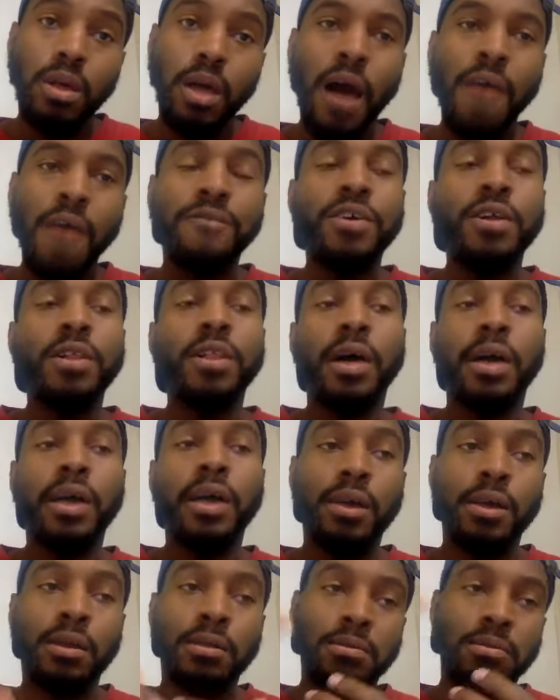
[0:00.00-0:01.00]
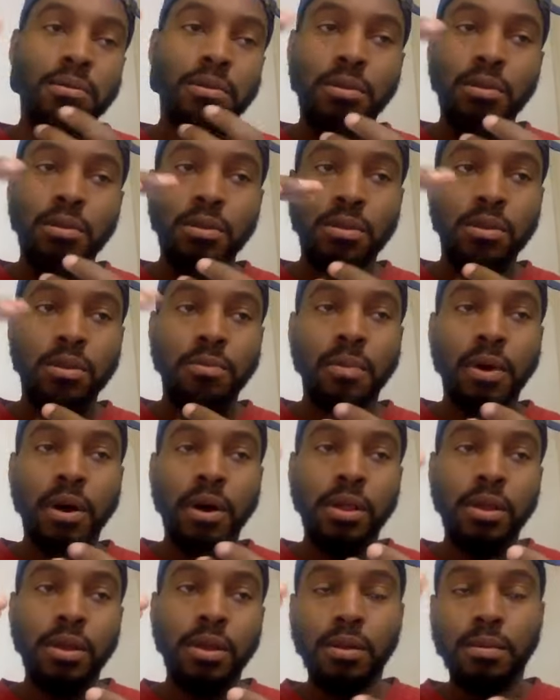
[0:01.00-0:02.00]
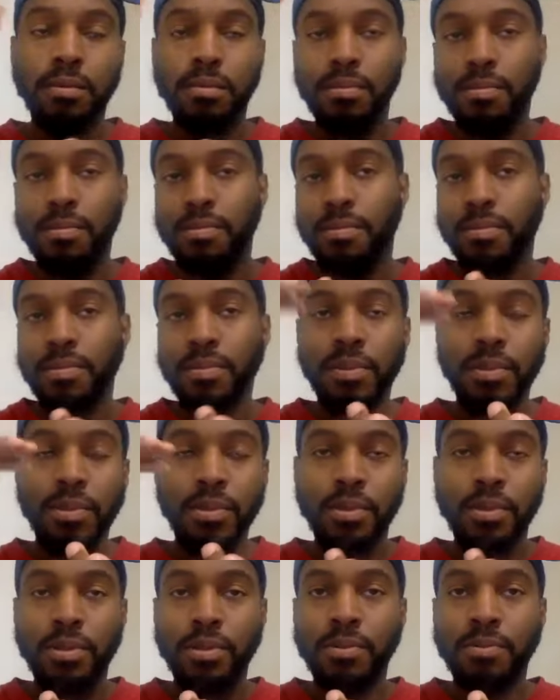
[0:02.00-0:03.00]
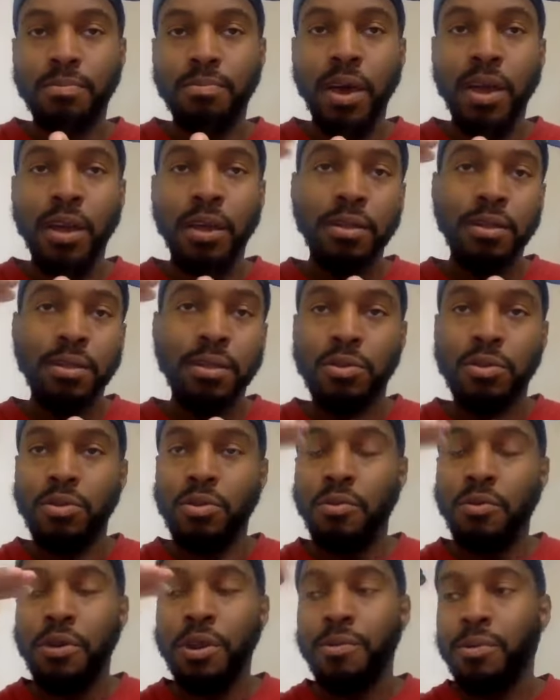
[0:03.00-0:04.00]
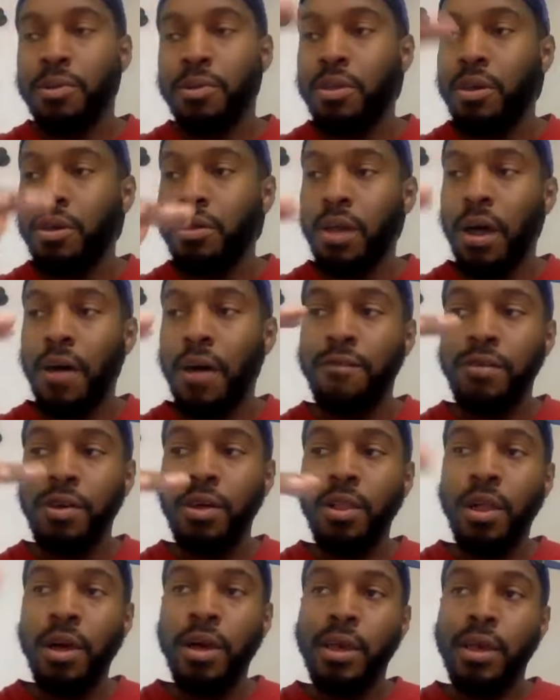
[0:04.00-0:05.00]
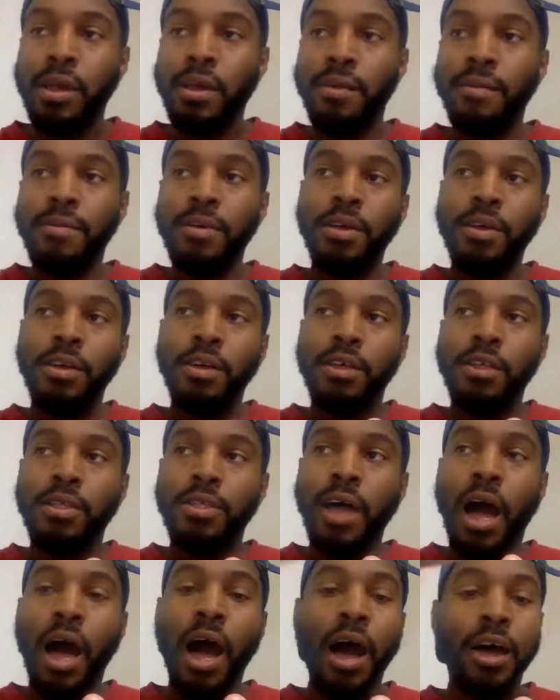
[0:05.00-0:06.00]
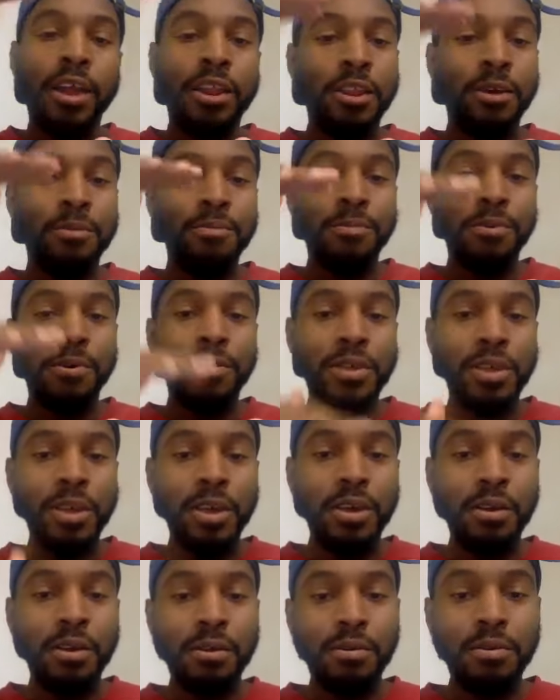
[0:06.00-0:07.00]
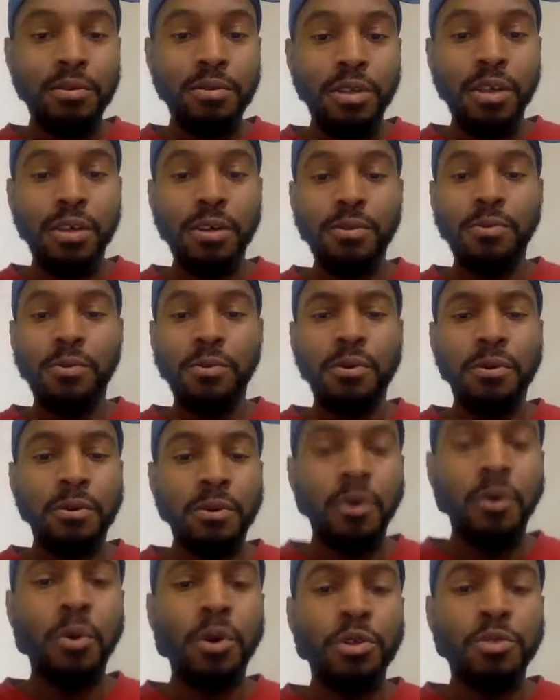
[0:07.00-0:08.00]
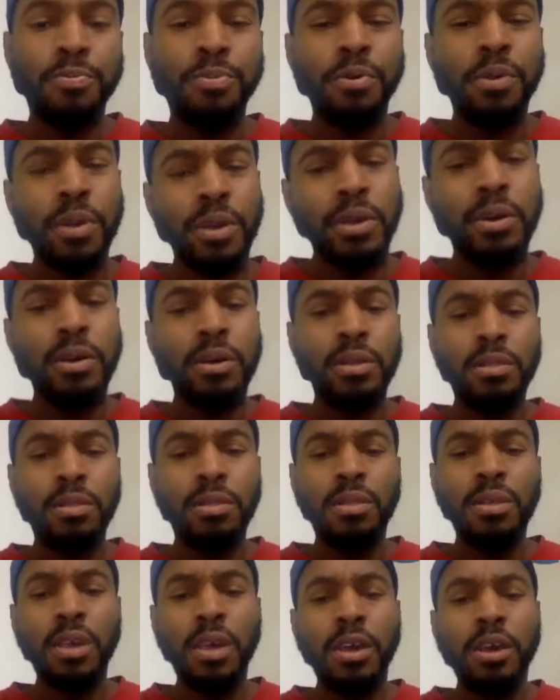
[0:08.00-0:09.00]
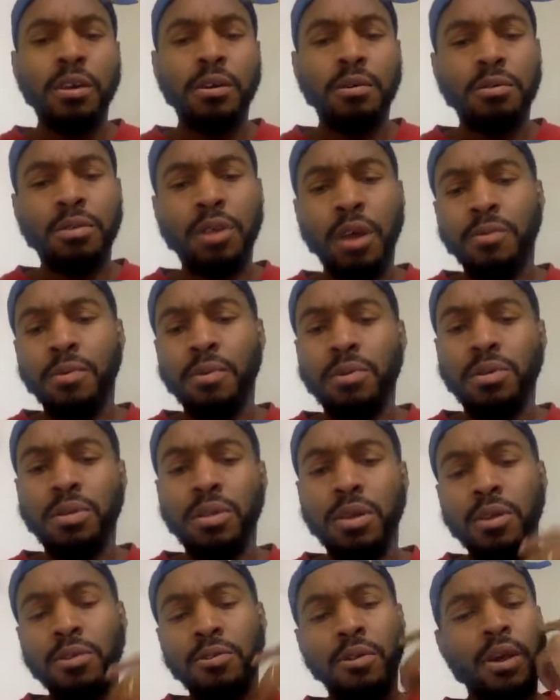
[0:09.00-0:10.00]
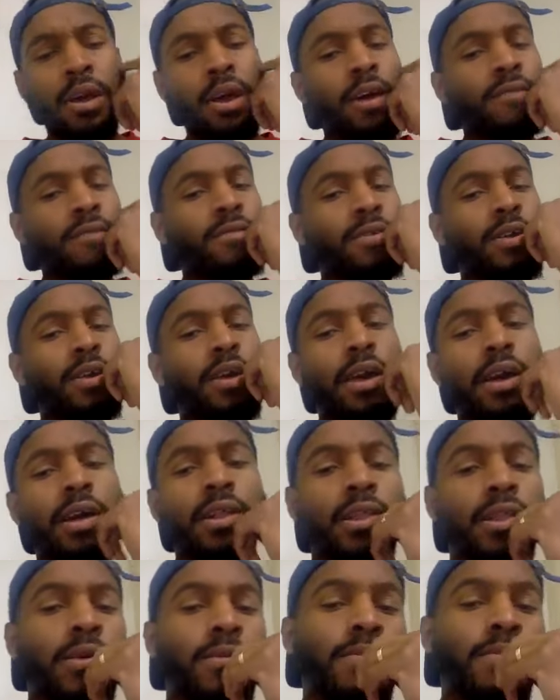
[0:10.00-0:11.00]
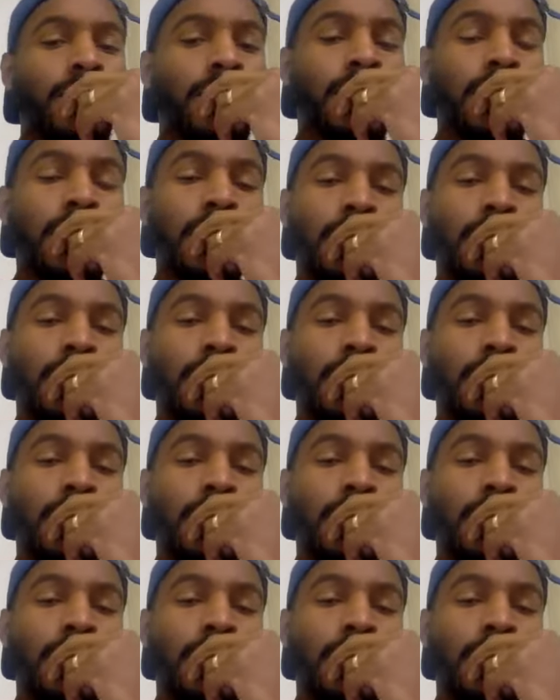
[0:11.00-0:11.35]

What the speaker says: I feel like, and somebody might disagree with this, I feel like the odd number years were always pretty good years that were senior heavy at Columbia.